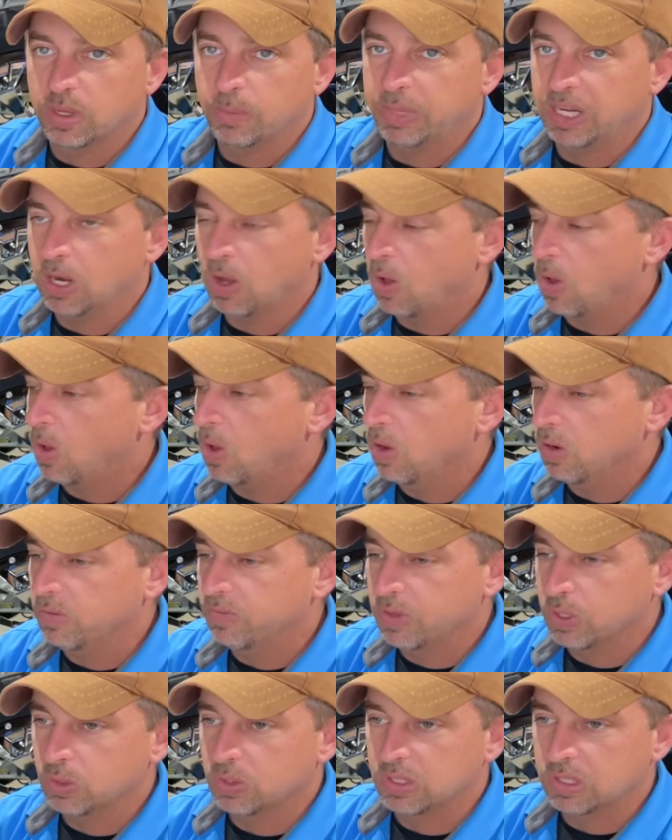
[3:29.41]
I mean, all of
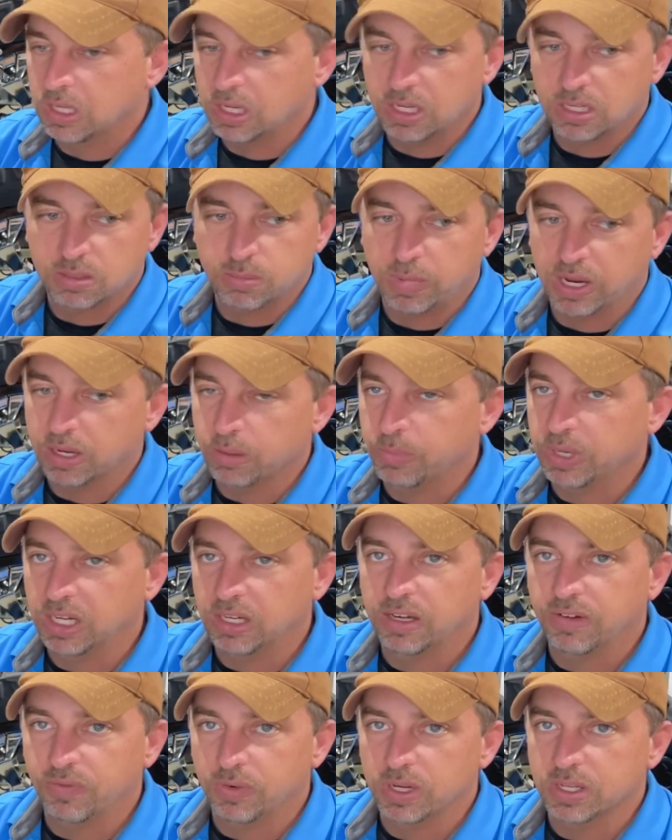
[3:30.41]
those things make a big
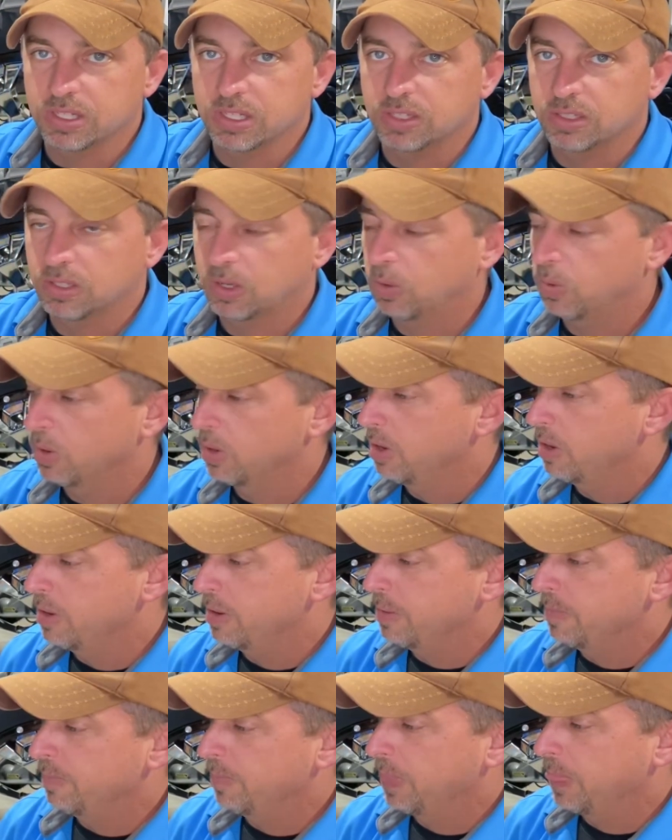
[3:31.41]
difference. And so
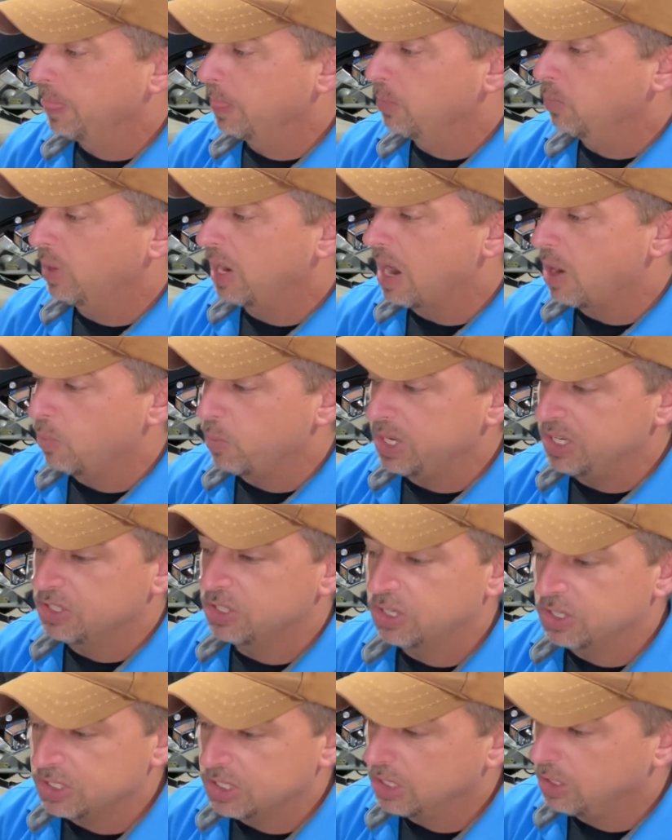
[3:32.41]
when I
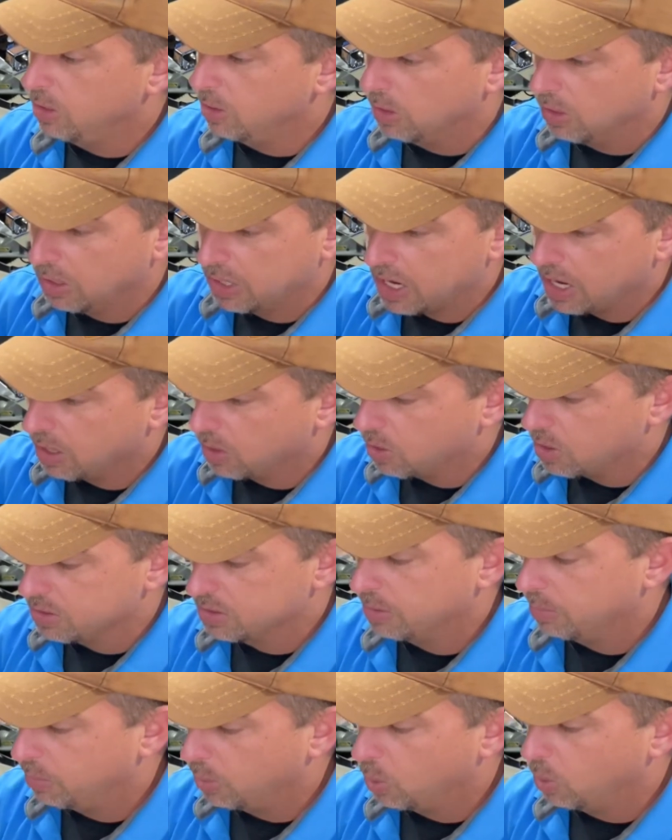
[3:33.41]
researched it and you look at it across
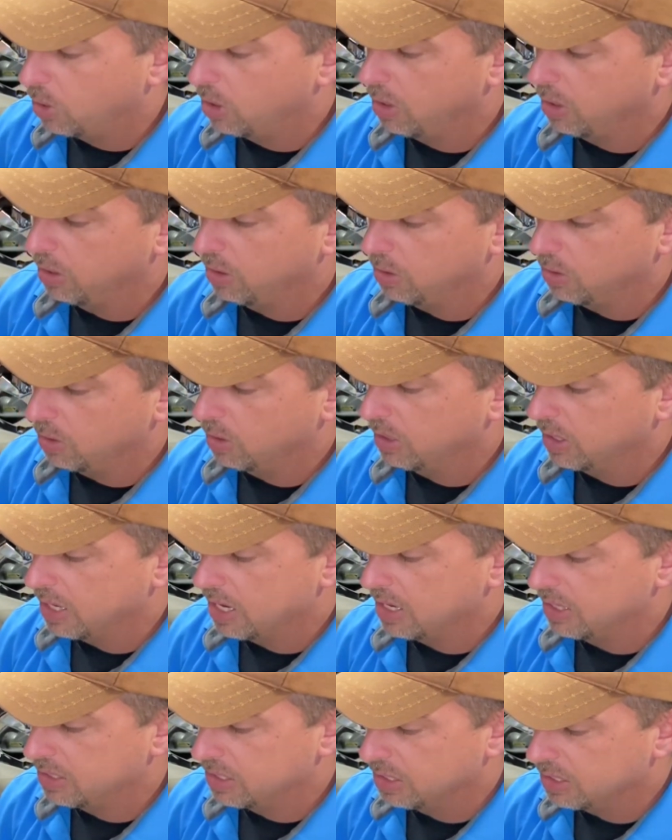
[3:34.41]
the board, you're looking
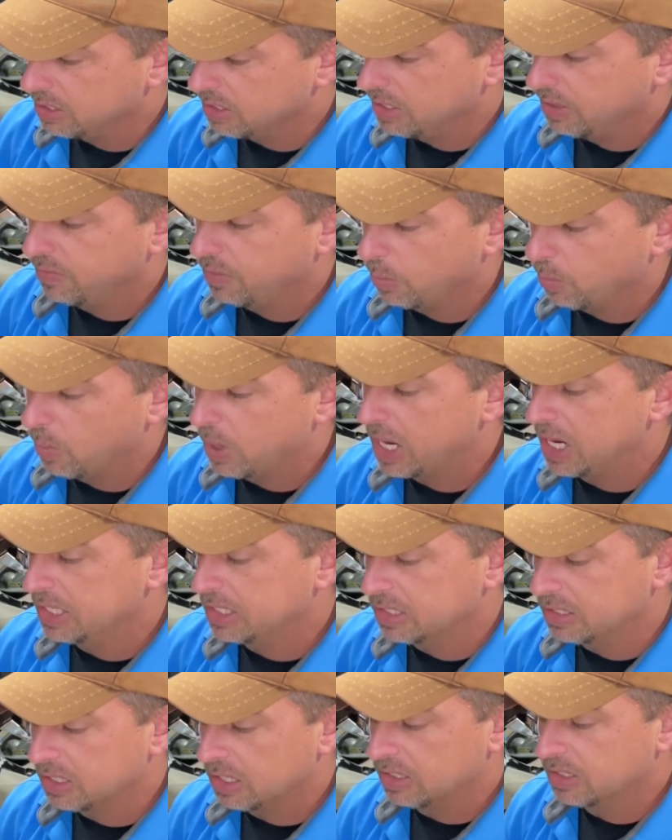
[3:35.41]
at tons of different weights
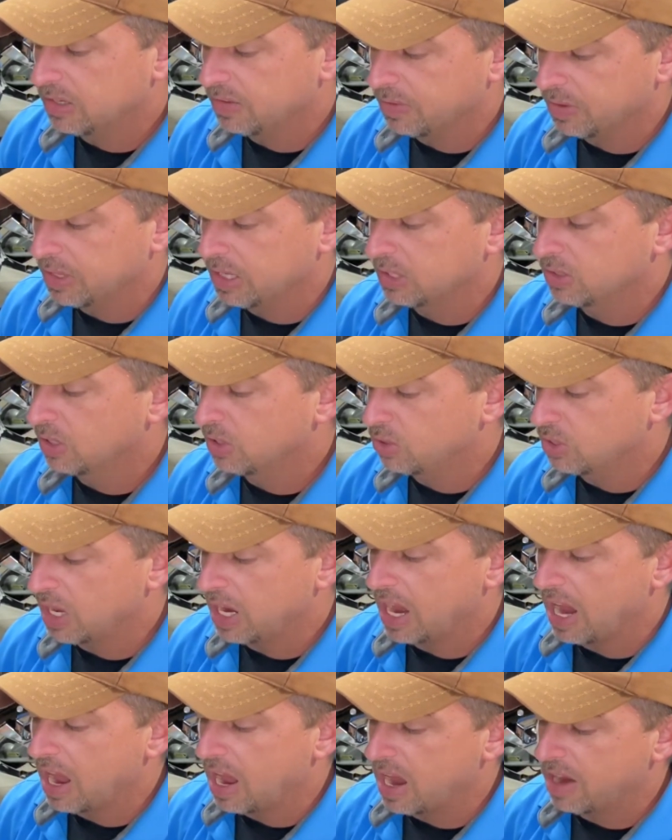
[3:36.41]
and tons of different things. So I try
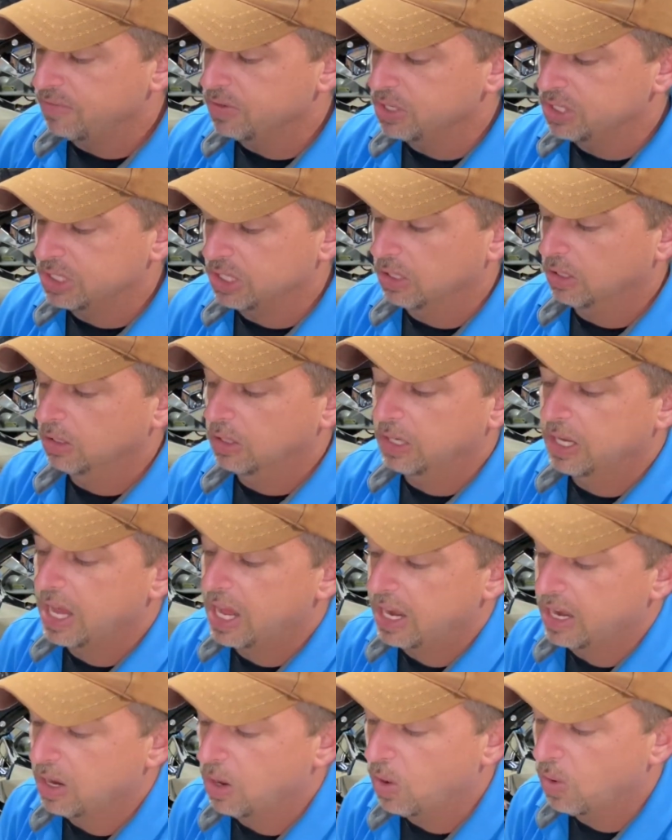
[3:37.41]
to average it and look at
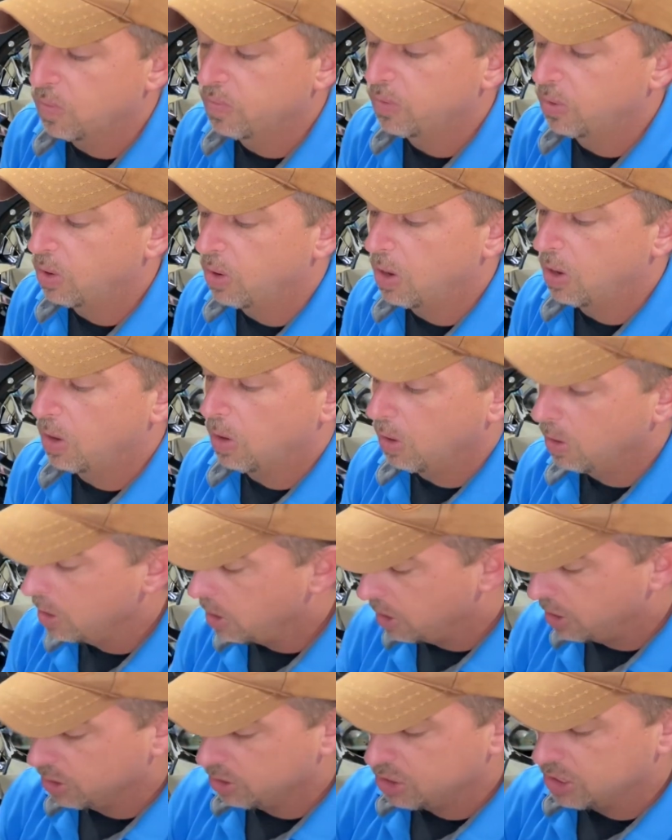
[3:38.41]
it overall.
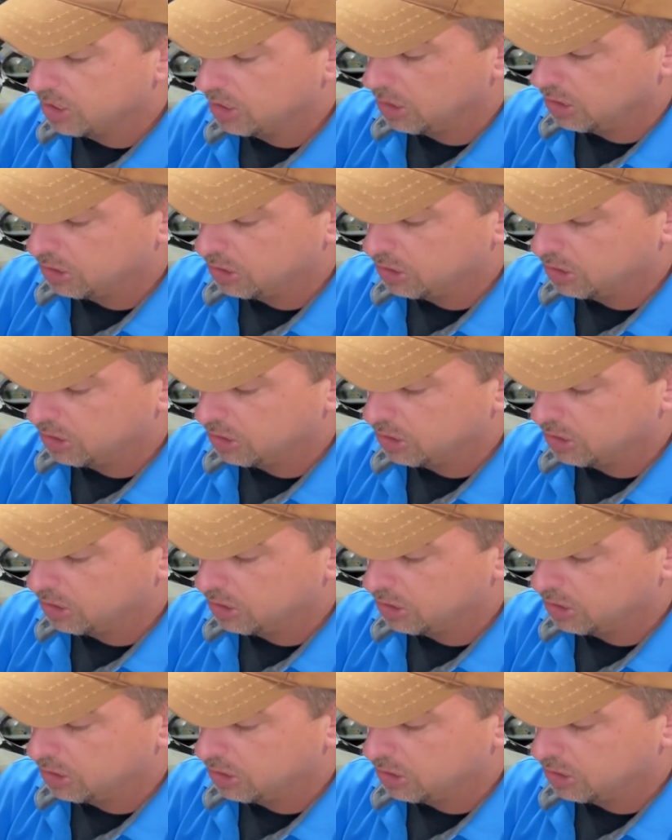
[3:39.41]
Let's